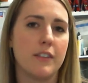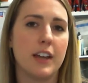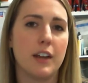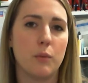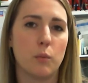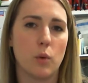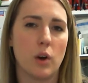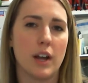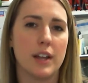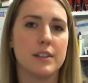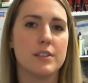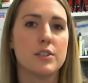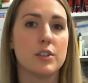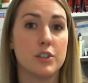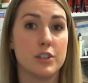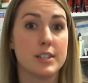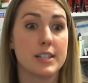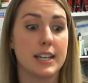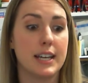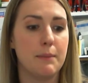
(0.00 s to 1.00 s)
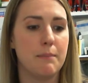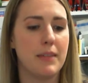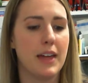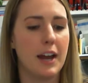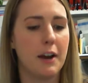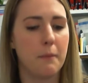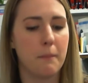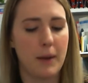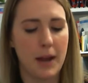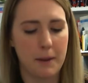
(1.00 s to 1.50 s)
and 1, so just keep
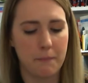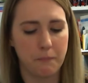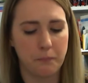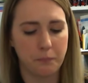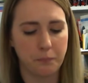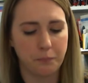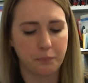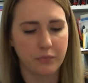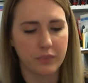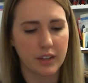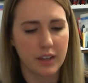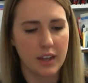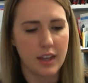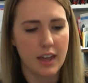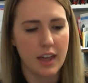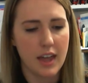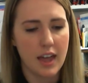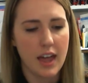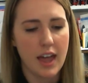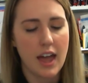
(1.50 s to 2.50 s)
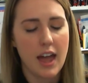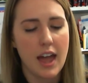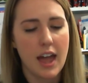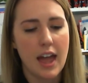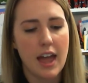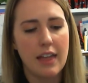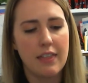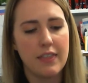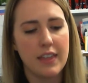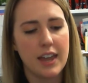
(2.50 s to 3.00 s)
that in mind.
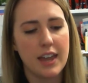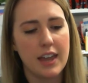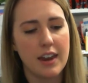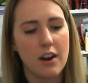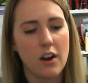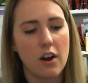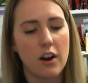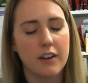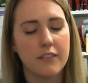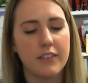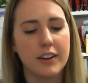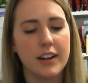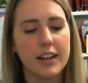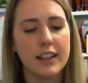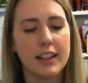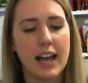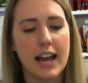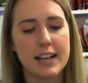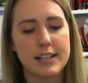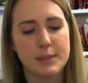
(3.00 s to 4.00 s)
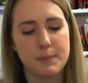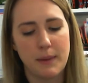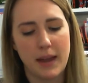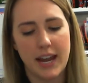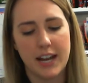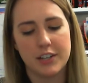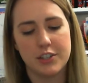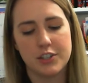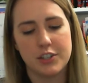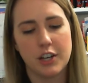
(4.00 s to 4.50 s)
And then our very last
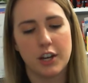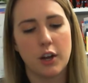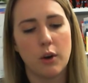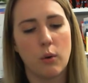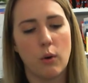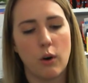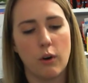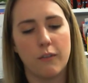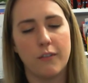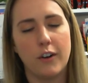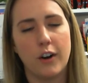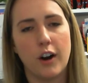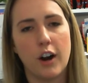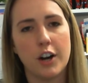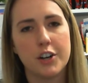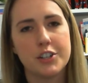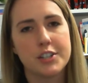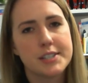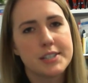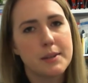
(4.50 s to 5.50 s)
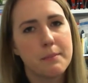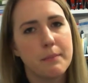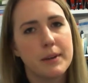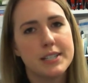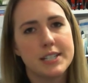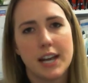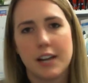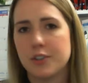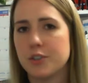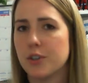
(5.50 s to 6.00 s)
page to go over are just some
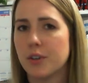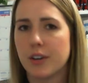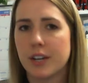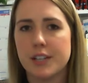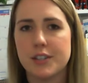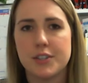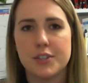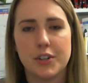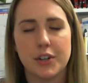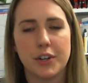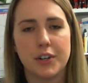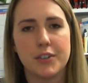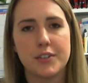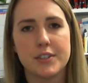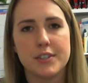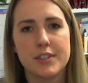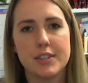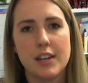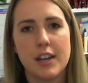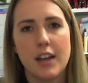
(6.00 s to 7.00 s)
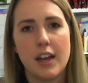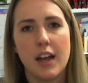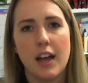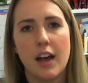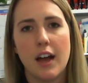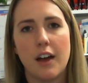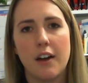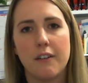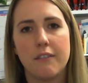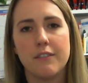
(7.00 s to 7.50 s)
potential concerns
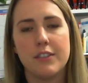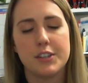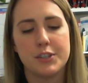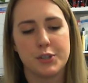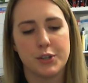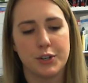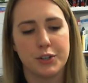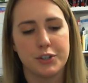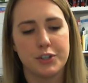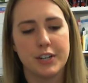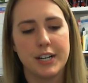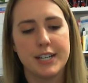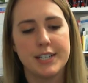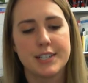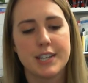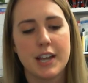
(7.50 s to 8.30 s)
of the surgeries.